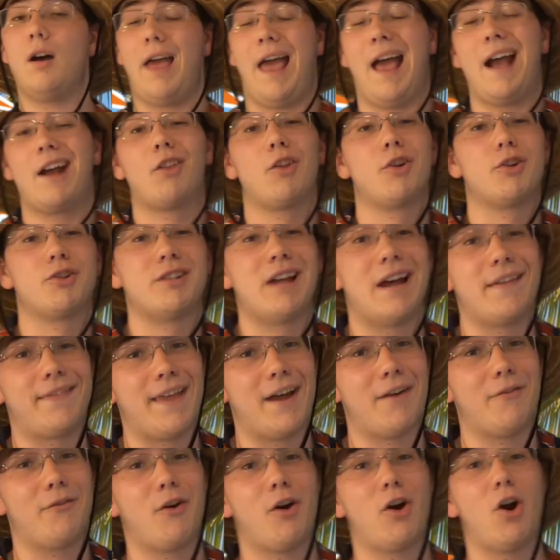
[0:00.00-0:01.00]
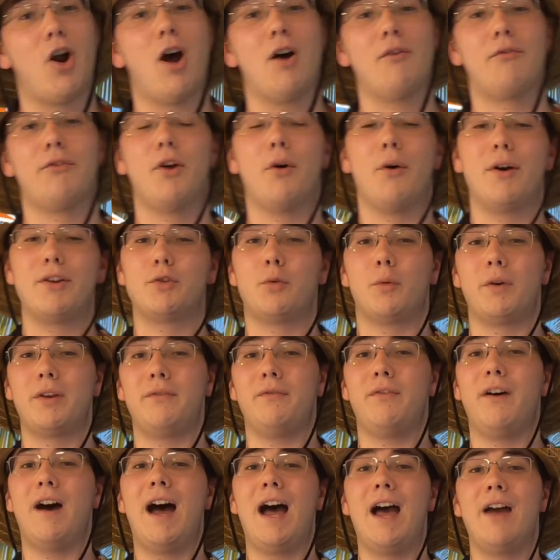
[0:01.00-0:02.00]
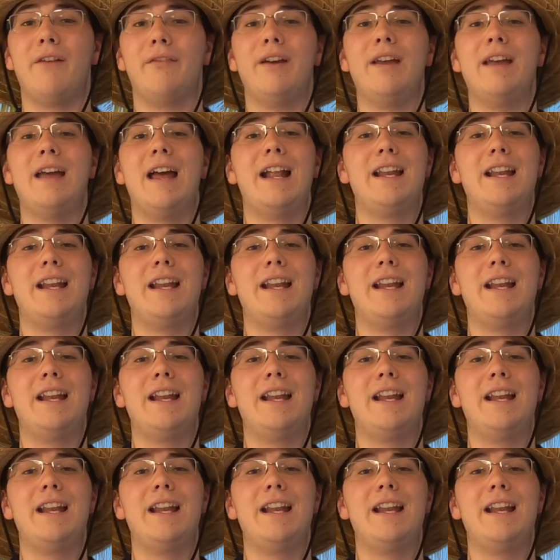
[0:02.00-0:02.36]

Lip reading: Ekeler's not that far off though at 25,